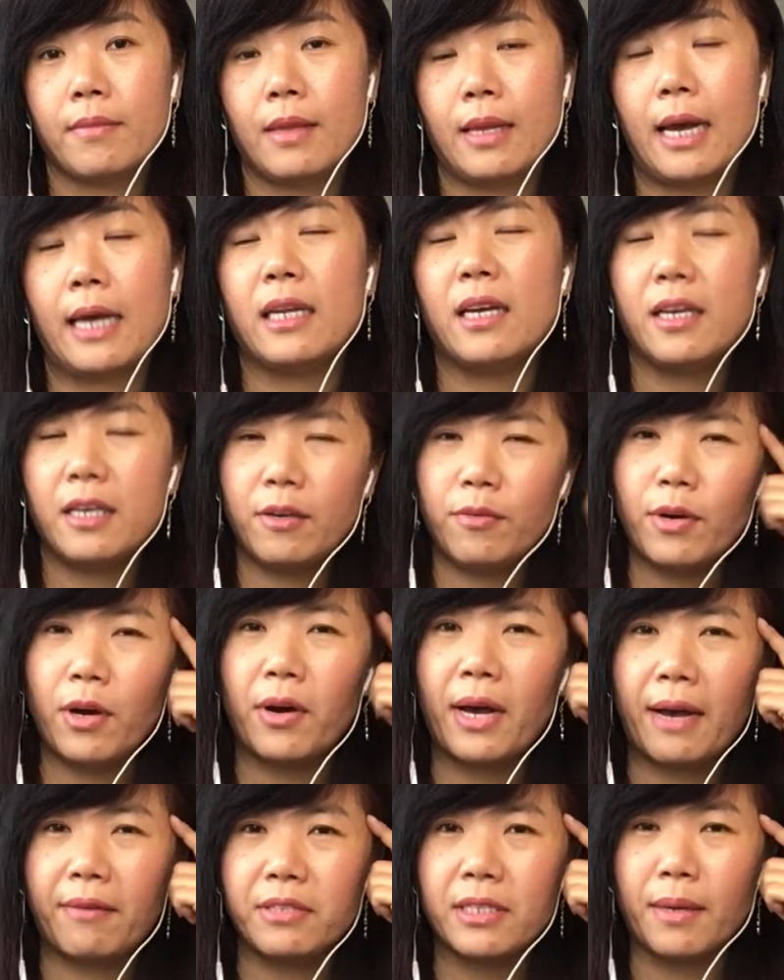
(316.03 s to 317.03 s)
and he will
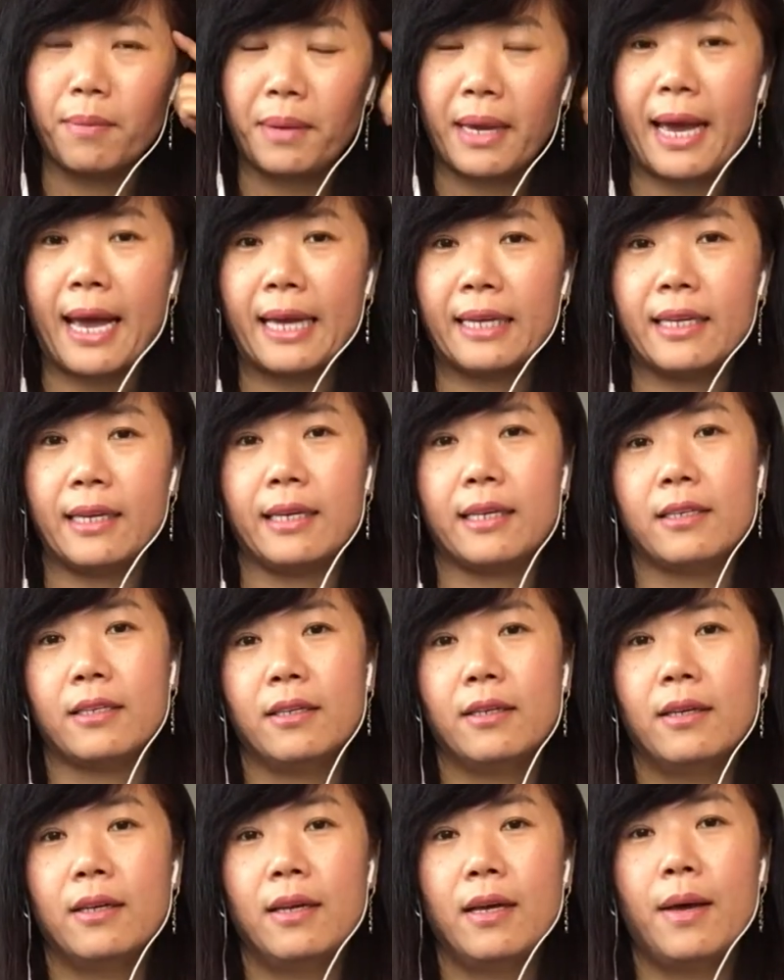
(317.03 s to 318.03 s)
have some headache
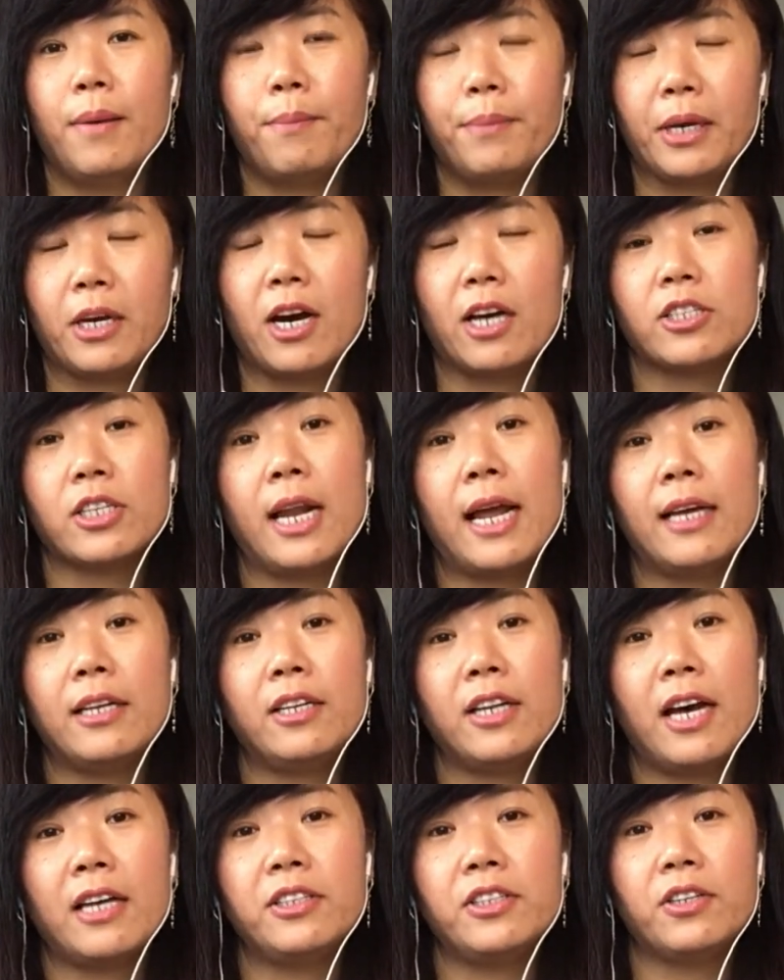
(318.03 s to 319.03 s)
because a
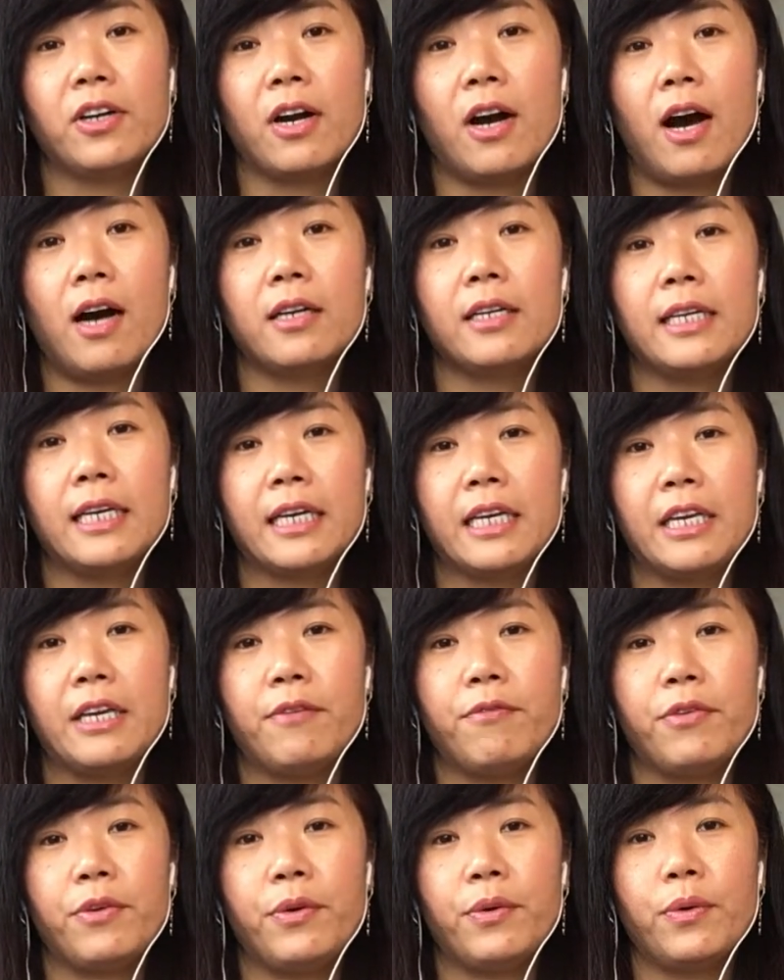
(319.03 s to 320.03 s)
lender only
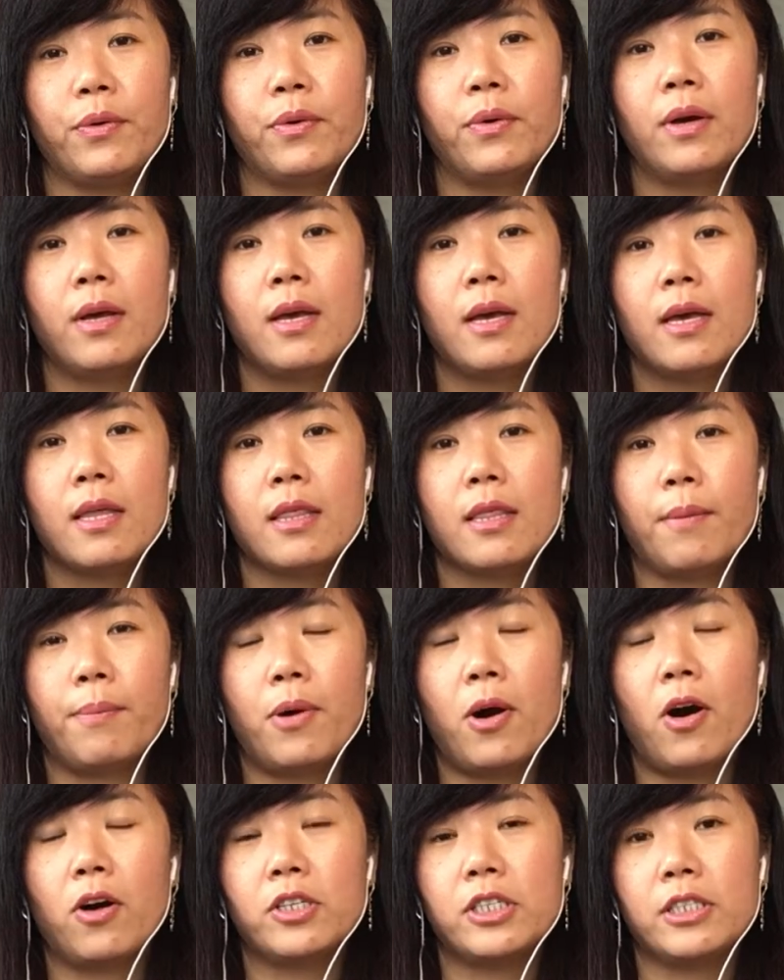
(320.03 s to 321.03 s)
give you the
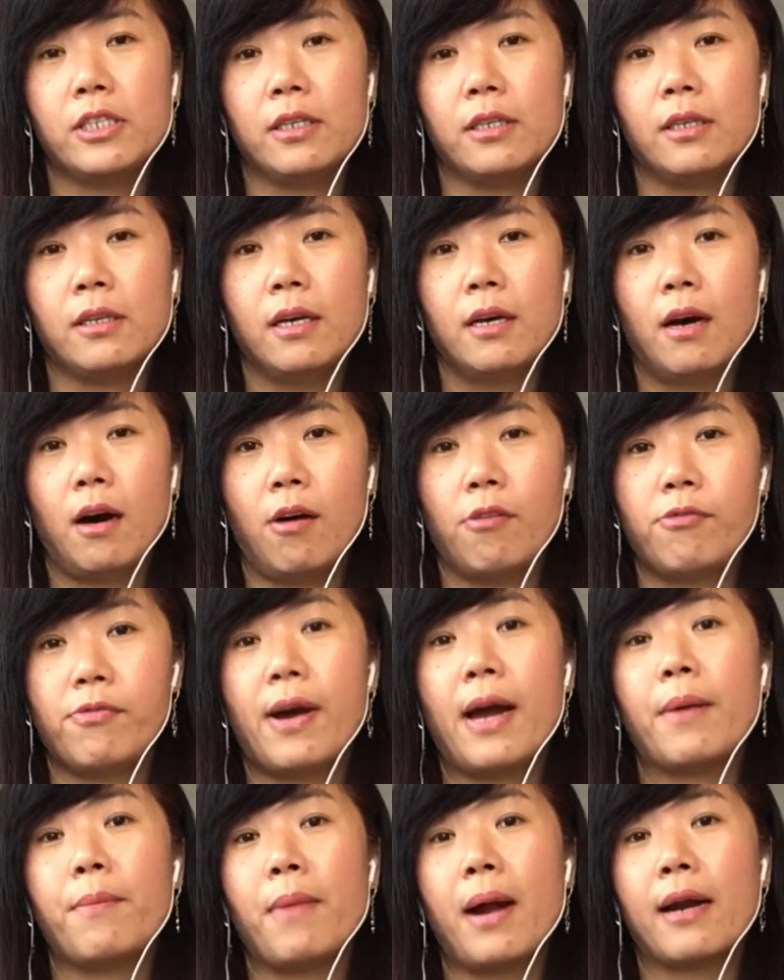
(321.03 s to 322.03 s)
portion of
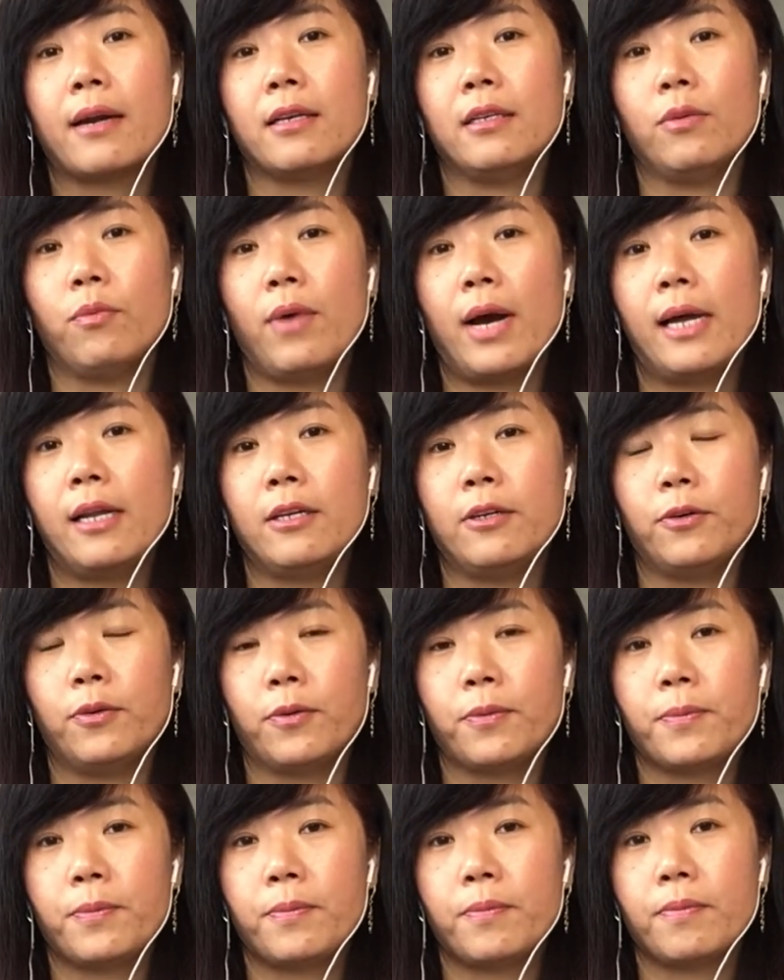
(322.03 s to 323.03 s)
fair market value
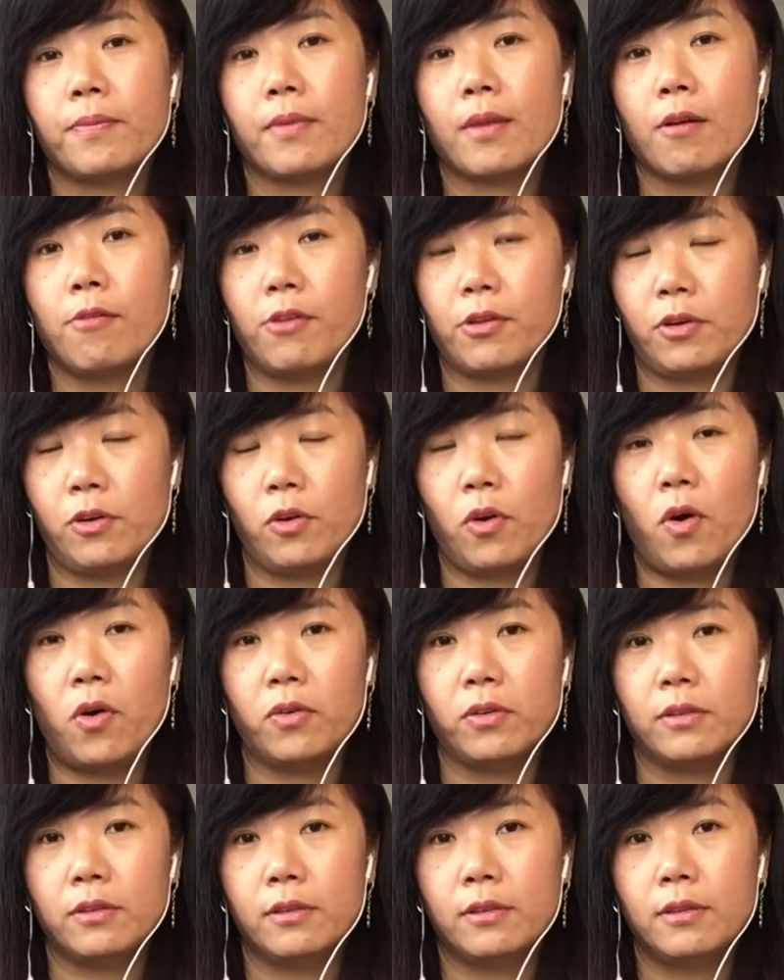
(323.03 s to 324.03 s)
for the
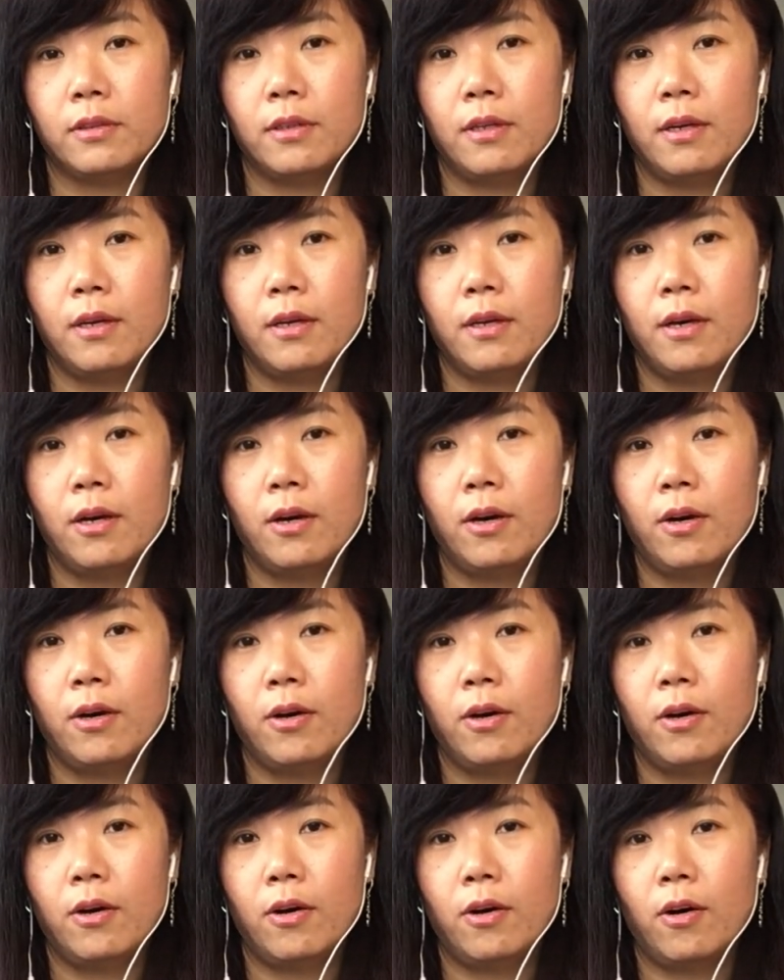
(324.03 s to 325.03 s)
loan.
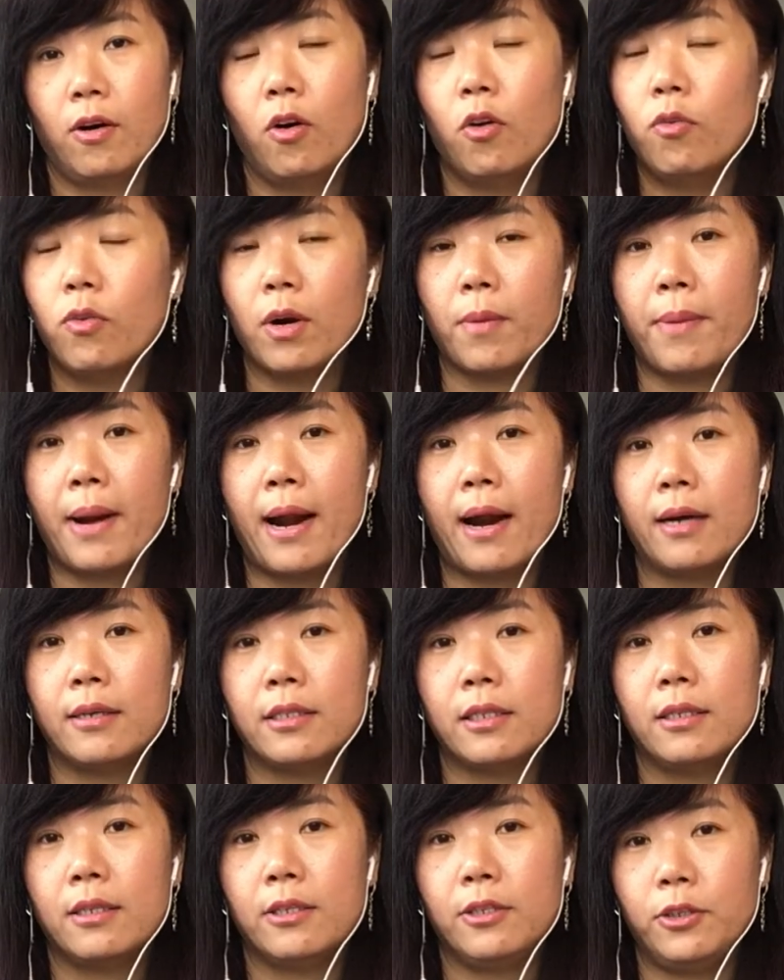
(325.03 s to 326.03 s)
Over
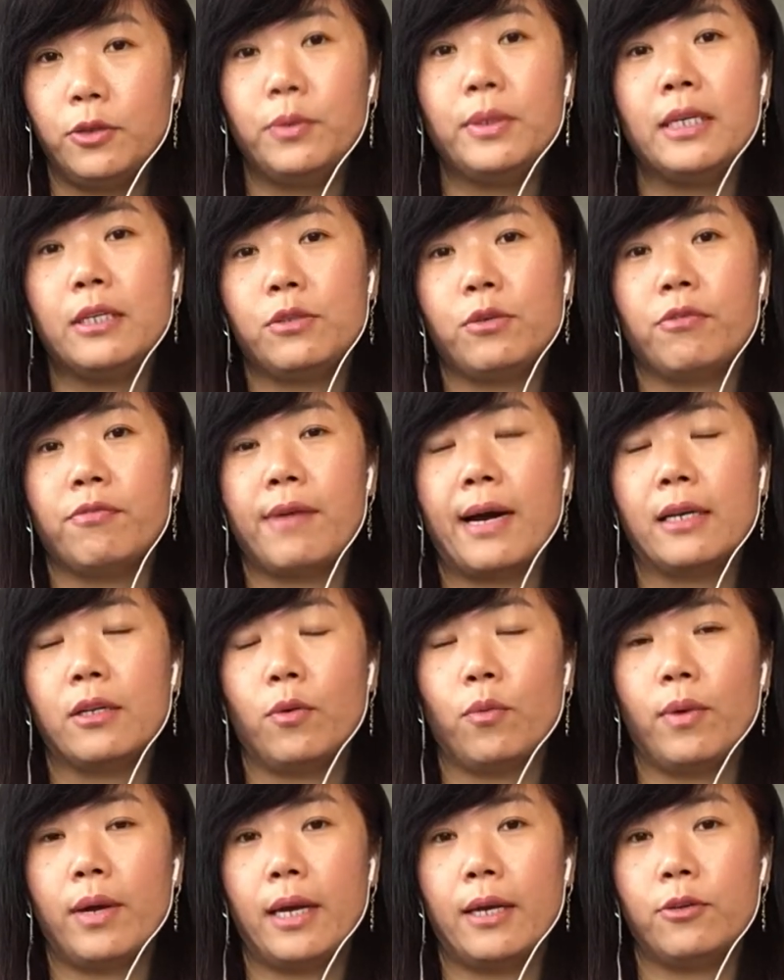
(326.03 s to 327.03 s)
part, you need to find a
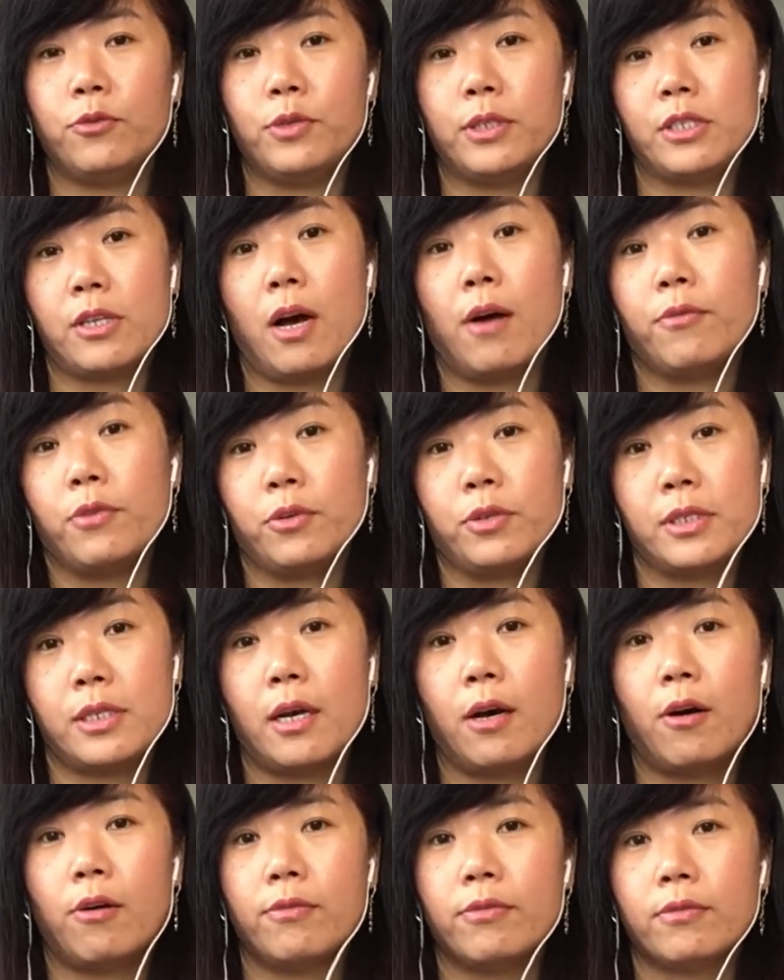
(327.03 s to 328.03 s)
way resolve
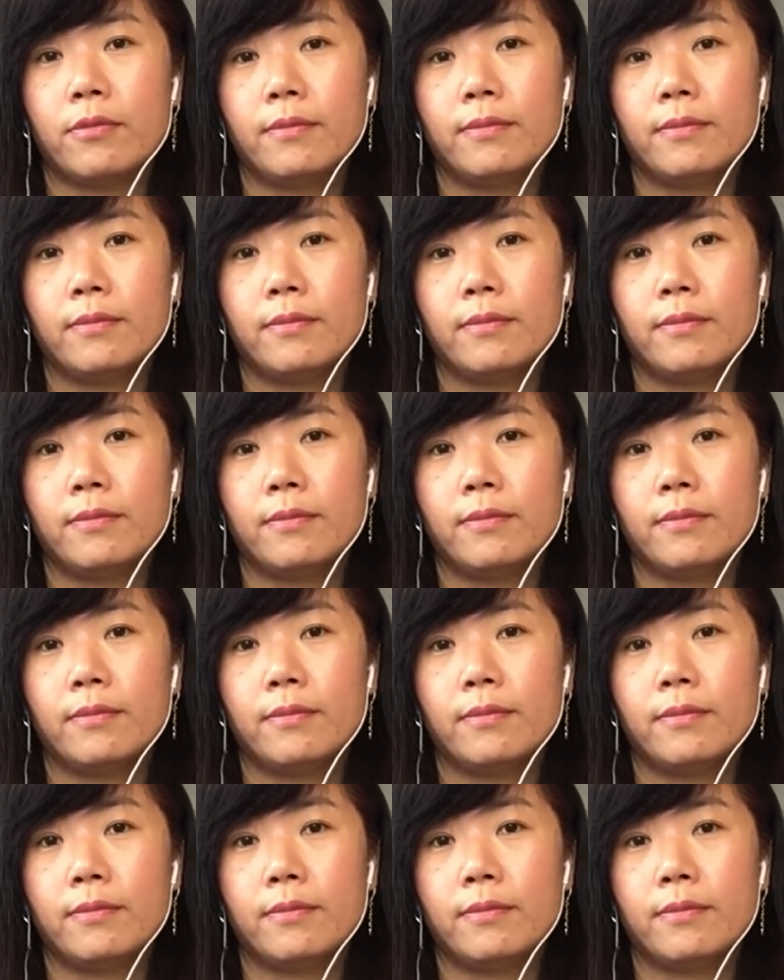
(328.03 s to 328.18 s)
yourself.